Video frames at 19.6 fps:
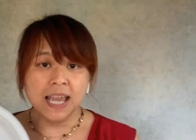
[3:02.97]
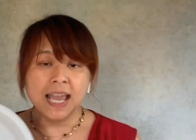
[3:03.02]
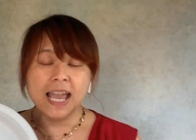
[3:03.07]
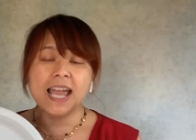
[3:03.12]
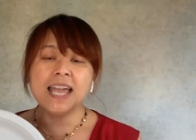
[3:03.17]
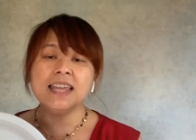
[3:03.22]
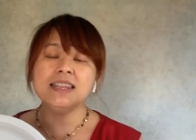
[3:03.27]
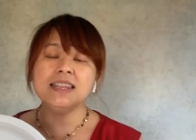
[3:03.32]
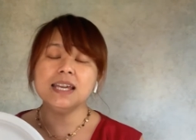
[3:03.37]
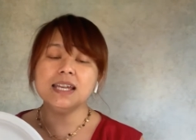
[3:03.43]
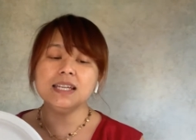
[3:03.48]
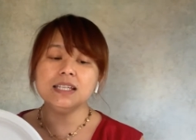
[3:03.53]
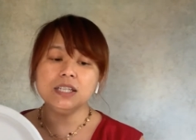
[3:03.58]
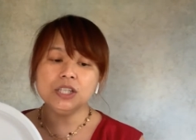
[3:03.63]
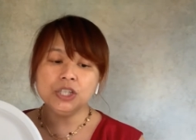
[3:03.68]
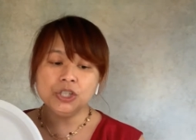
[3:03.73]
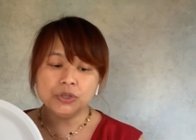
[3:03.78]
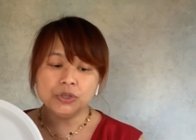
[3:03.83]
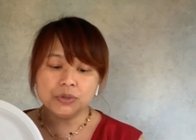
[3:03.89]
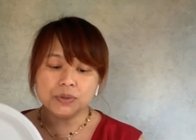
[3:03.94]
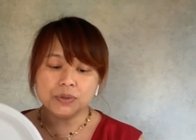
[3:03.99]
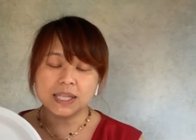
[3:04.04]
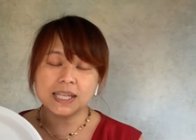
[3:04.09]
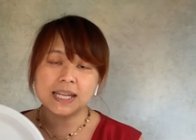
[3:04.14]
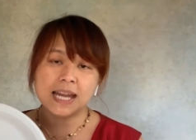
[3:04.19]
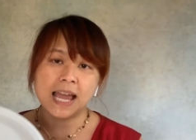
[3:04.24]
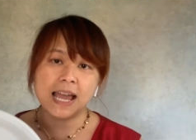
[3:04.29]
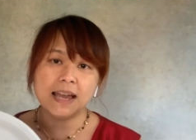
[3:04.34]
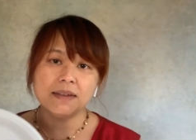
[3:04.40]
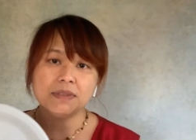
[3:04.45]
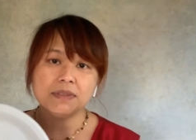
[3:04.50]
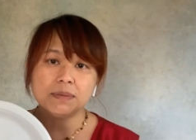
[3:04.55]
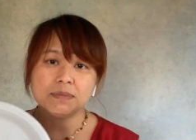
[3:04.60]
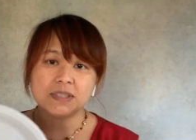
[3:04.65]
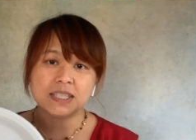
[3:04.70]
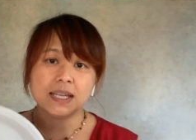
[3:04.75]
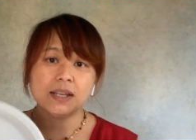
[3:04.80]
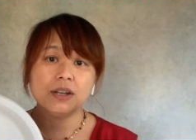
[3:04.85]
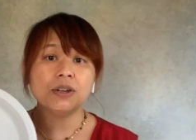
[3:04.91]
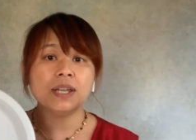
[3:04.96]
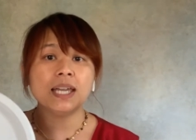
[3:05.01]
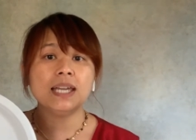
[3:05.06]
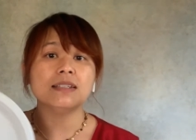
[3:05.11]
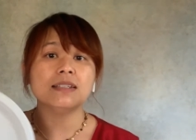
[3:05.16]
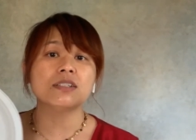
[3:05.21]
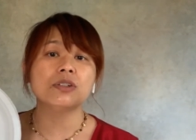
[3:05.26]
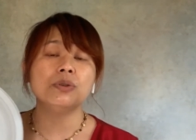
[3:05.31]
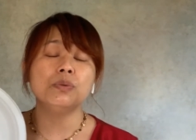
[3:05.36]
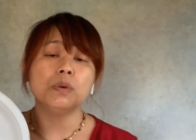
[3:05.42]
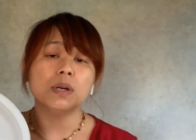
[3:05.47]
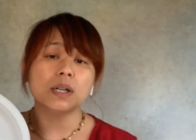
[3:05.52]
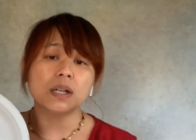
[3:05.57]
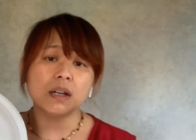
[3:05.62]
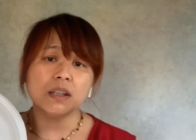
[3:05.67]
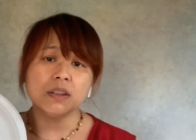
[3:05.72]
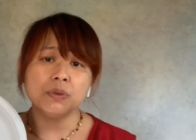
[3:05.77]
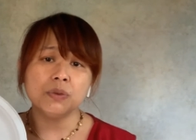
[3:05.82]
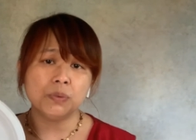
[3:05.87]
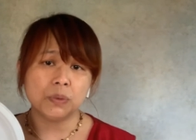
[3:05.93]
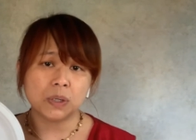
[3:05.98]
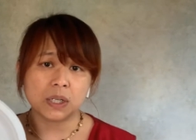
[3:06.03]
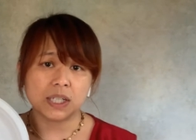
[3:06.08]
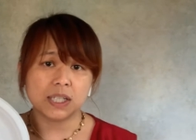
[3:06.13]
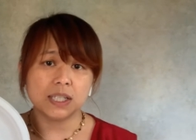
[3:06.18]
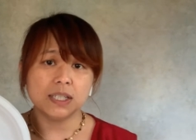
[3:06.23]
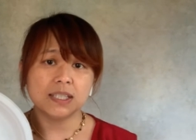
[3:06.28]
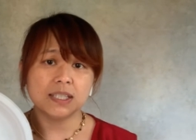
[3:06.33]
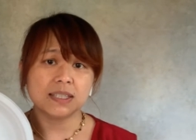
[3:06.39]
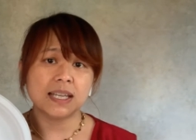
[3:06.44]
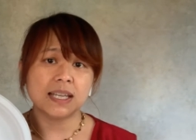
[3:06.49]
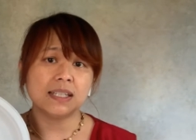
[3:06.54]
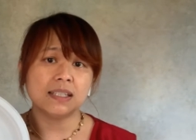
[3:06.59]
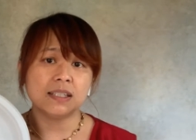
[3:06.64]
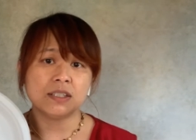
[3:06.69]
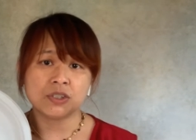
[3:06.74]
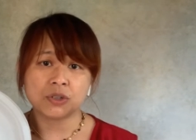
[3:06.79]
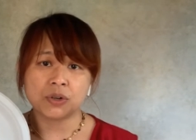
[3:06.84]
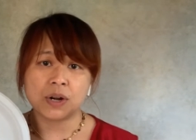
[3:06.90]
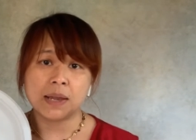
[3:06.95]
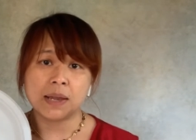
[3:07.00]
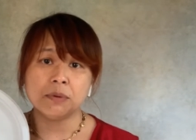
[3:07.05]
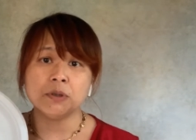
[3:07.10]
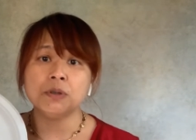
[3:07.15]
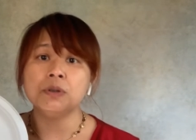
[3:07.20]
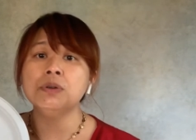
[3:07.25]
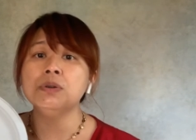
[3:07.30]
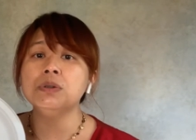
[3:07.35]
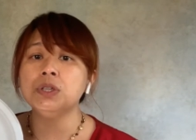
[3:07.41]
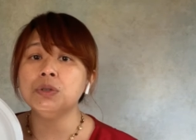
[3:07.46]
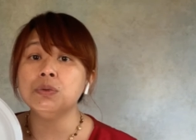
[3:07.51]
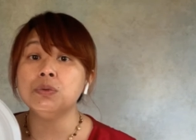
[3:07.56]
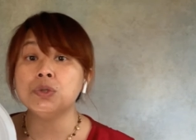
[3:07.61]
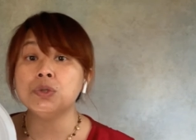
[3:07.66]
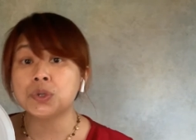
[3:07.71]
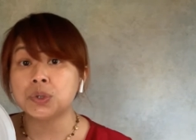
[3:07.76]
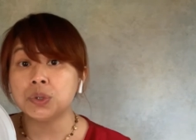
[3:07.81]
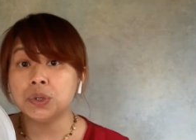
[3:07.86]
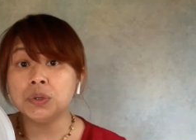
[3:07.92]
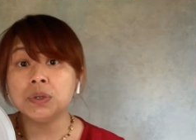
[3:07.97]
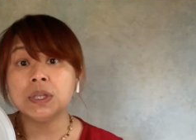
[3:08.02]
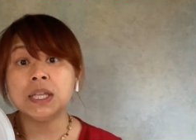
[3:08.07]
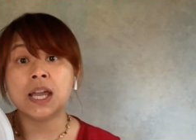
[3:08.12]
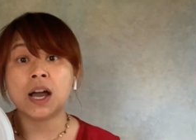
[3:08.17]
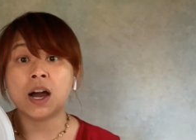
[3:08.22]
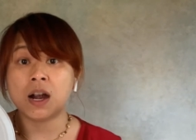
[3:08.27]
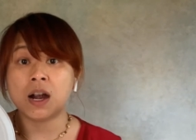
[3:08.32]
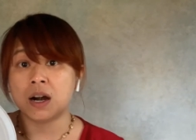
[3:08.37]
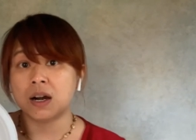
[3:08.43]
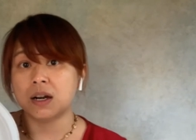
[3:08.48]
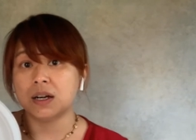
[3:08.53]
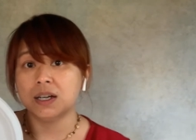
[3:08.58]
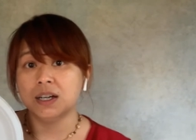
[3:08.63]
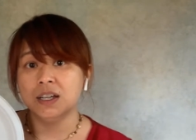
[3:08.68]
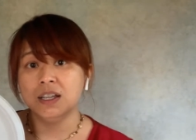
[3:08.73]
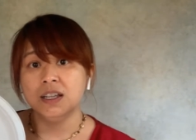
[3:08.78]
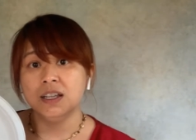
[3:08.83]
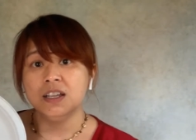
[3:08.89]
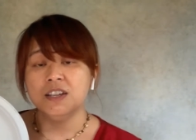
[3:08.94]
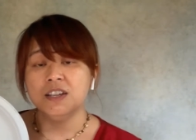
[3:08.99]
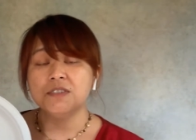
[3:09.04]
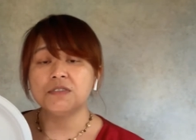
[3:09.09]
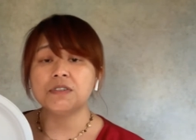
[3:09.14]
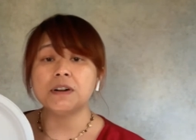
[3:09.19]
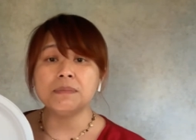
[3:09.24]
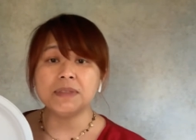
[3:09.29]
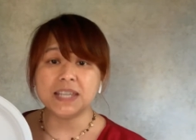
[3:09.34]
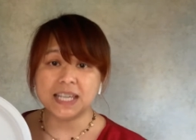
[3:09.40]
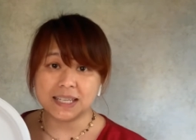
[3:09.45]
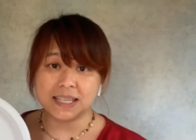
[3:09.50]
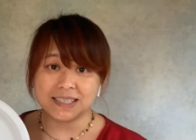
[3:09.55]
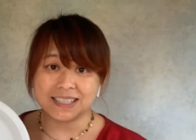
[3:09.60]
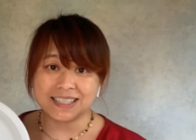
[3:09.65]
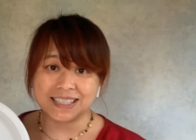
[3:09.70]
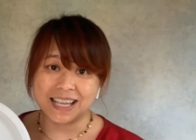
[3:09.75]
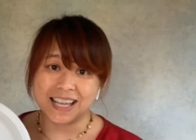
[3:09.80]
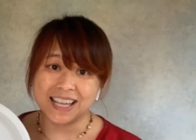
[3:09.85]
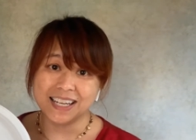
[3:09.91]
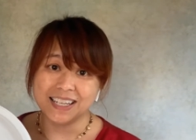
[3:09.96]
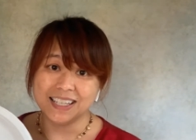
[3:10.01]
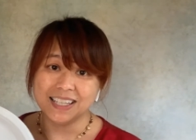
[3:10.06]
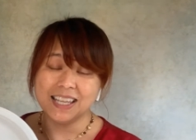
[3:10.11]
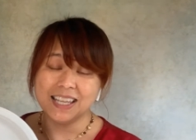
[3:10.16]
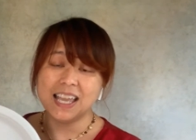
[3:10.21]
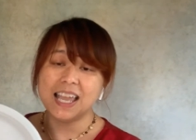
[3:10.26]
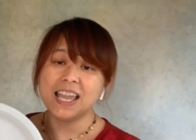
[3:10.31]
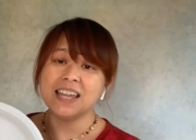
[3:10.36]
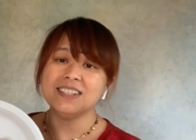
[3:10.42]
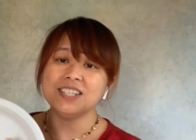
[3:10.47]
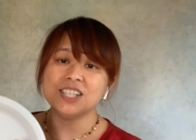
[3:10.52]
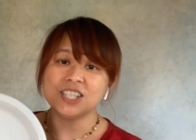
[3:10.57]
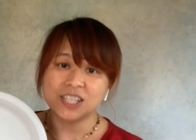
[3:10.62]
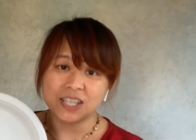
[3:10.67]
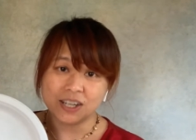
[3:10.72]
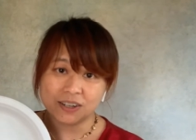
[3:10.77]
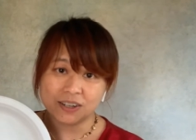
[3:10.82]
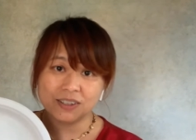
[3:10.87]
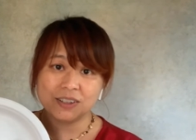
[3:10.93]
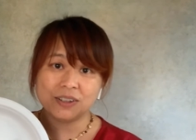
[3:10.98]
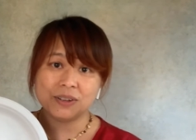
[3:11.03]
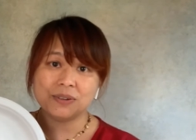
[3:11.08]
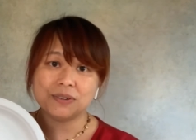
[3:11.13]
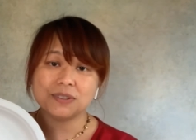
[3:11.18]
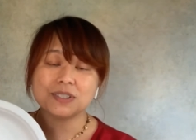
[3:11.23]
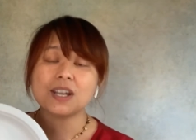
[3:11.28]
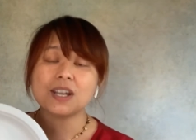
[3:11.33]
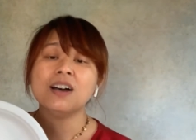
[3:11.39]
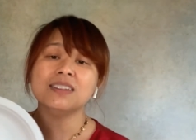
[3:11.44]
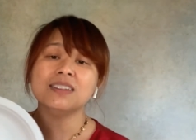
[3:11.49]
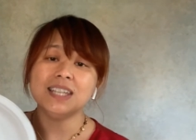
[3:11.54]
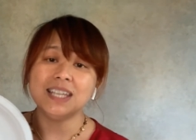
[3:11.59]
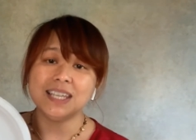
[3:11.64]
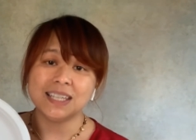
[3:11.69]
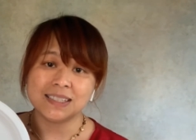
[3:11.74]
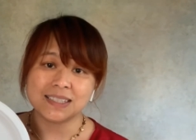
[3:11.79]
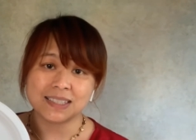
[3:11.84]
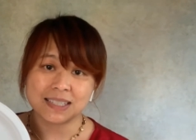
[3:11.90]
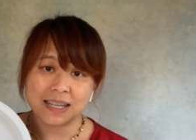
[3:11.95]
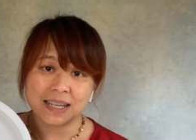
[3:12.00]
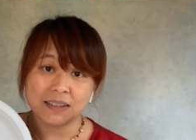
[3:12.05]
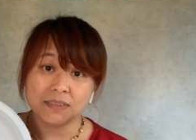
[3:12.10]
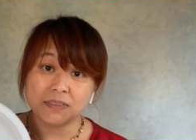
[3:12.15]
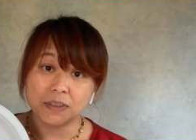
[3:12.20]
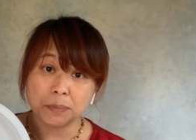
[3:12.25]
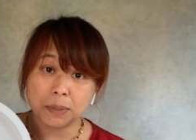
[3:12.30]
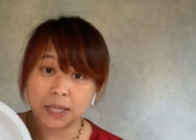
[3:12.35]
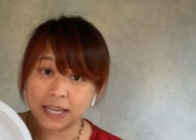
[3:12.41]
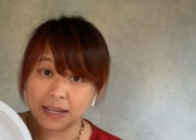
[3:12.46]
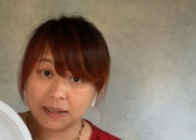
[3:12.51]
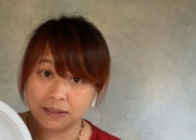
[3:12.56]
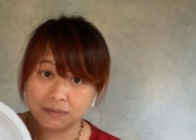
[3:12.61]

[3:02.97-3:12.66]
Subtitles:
And then you can have them say, okay, so what are the words that describe who you truly are from the inside? And share those on the inside of the plate.